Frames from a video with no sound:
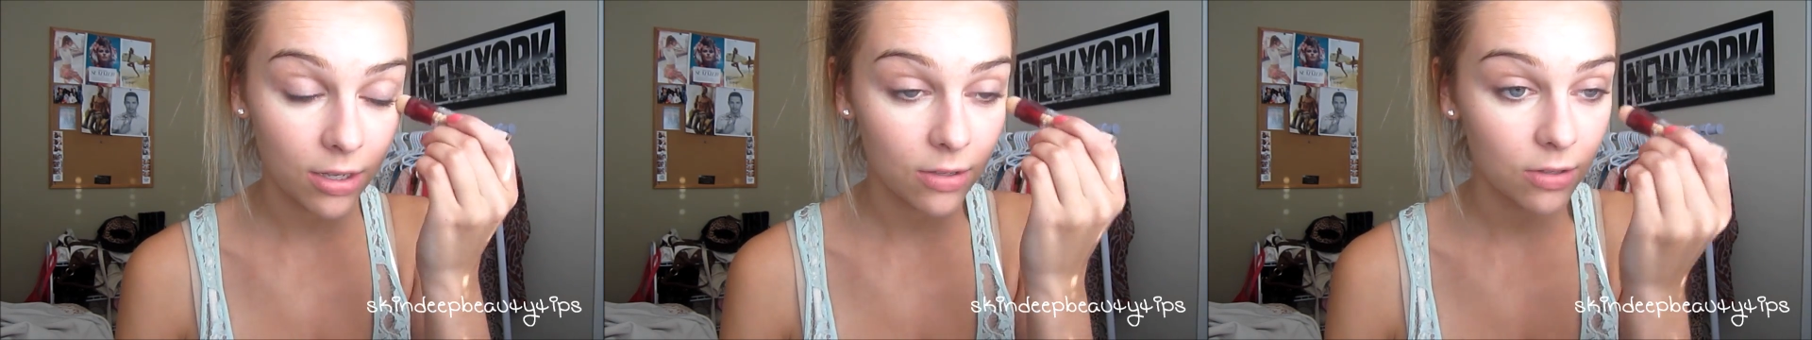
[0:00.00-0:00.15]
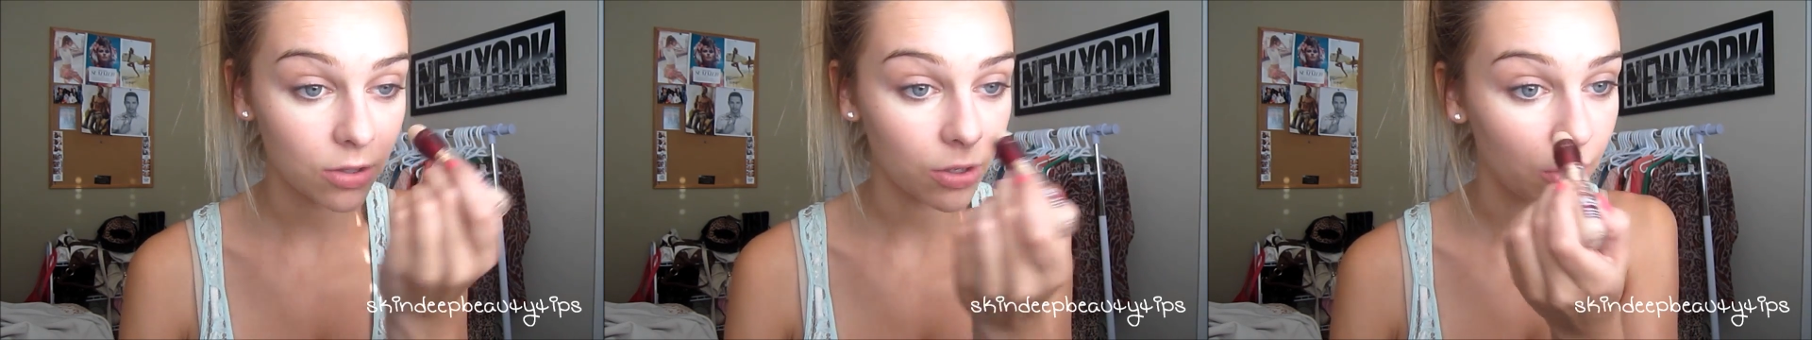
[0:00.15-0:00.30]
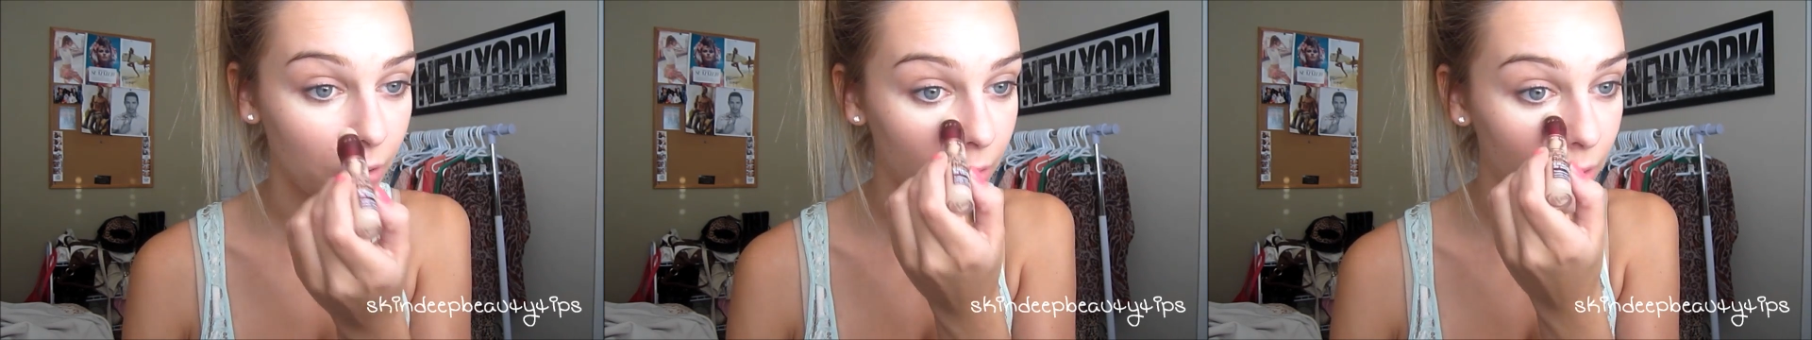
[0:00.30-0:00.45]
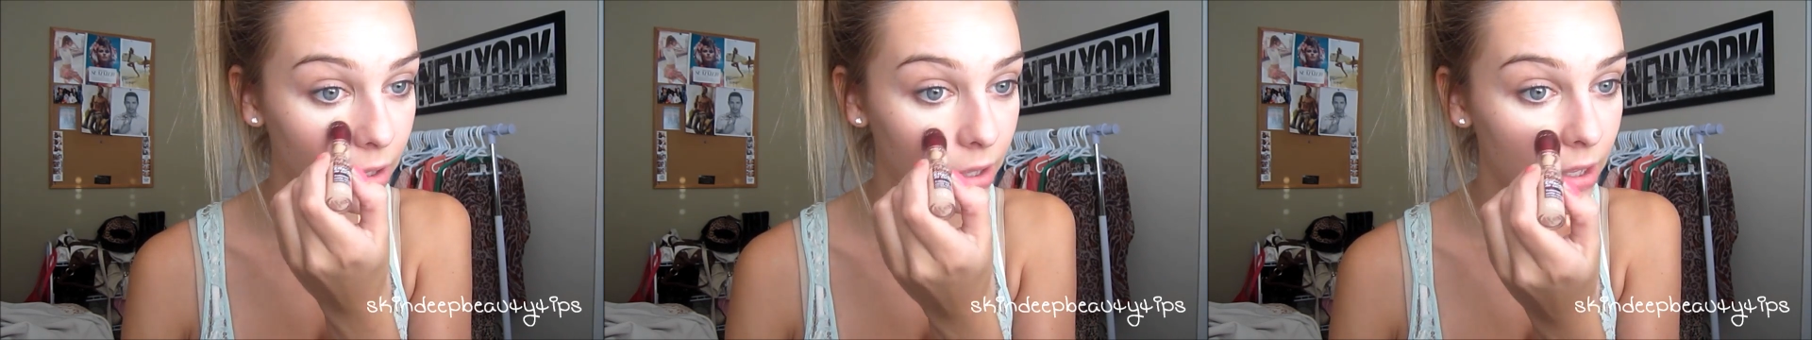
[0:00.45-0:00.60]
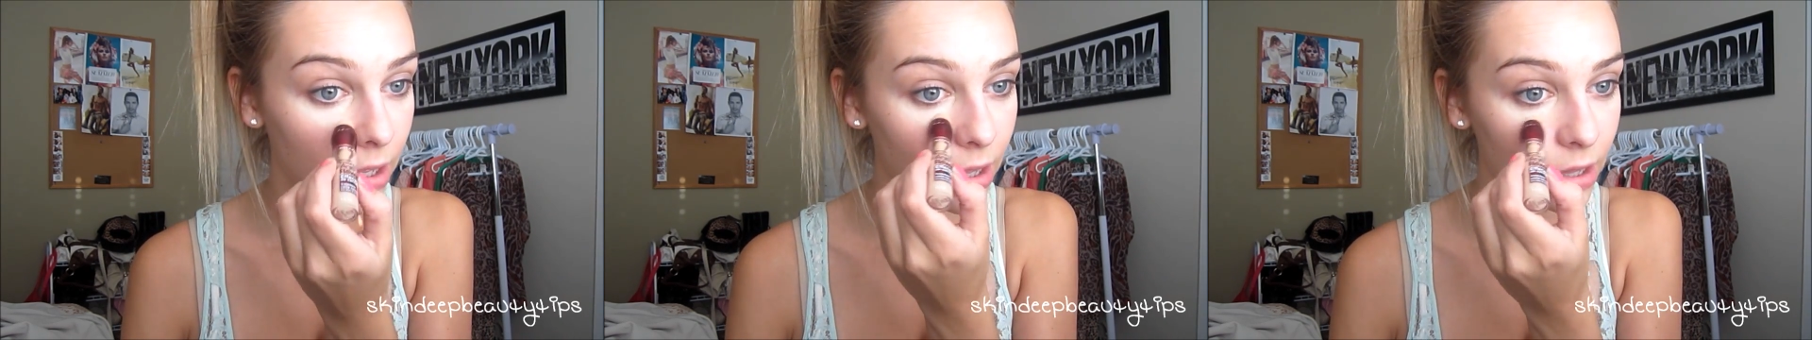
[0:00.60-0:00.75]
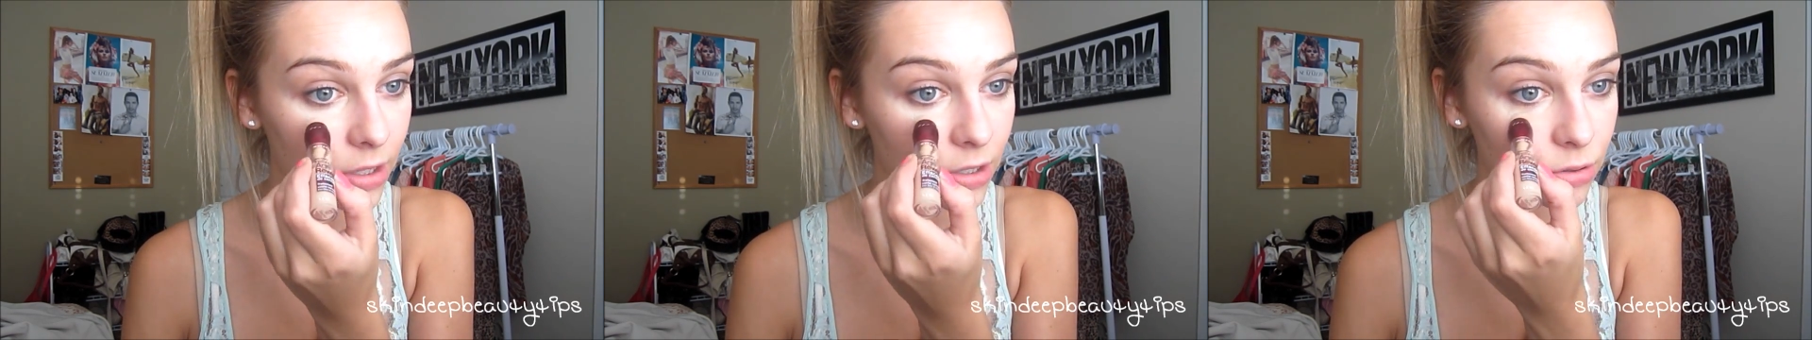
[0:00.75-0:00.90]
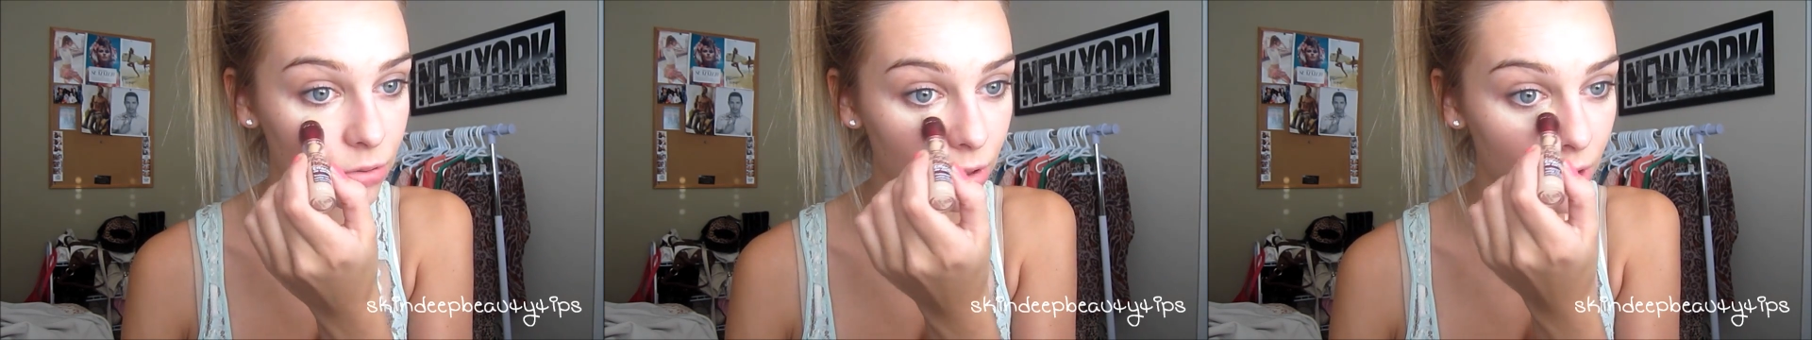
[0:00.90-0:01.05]
So
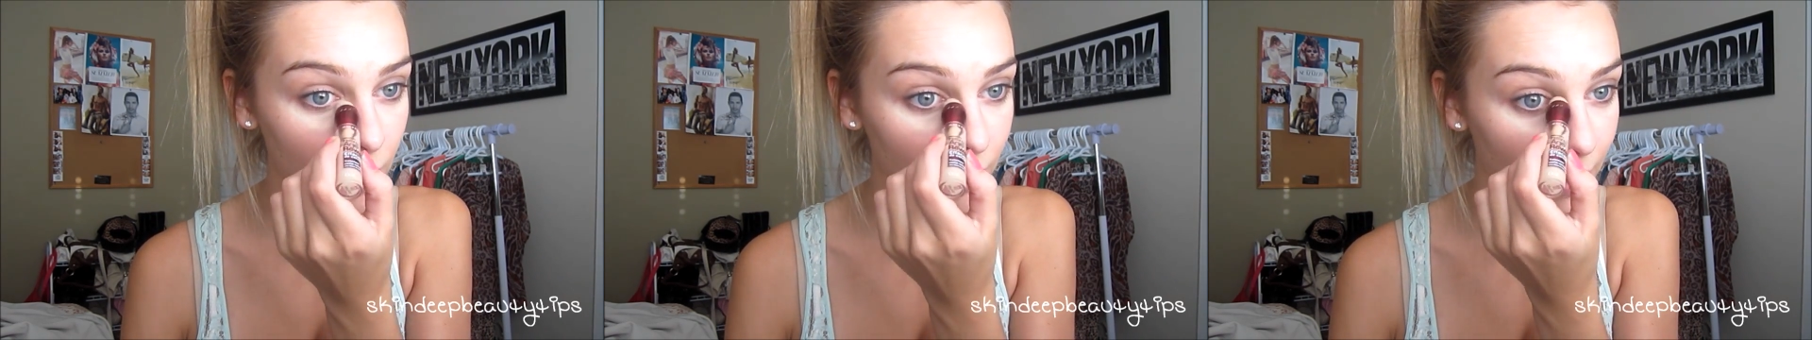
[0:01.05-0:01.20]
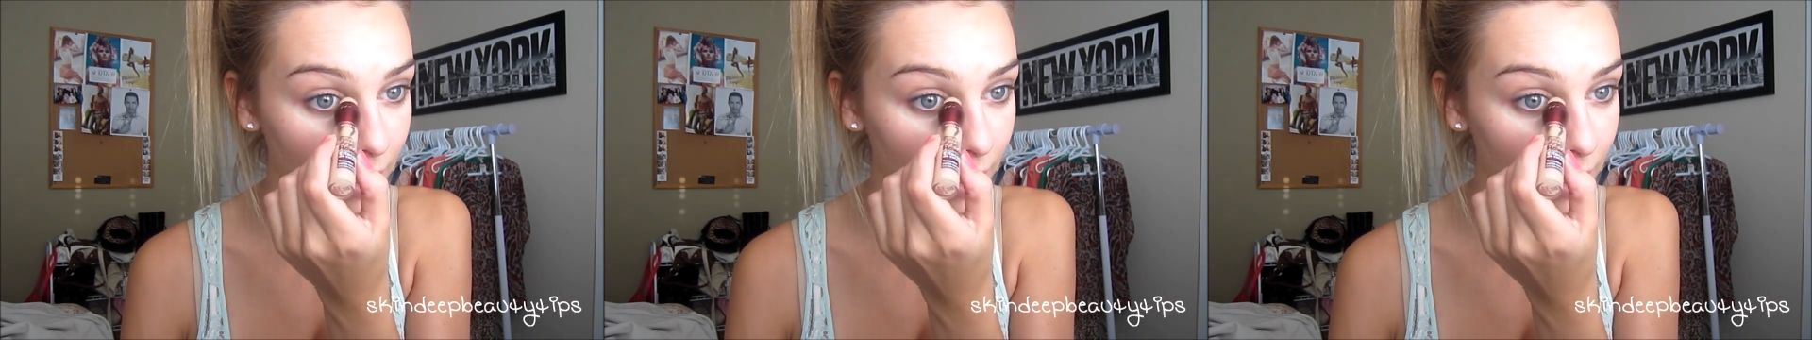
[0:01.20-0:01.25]
this really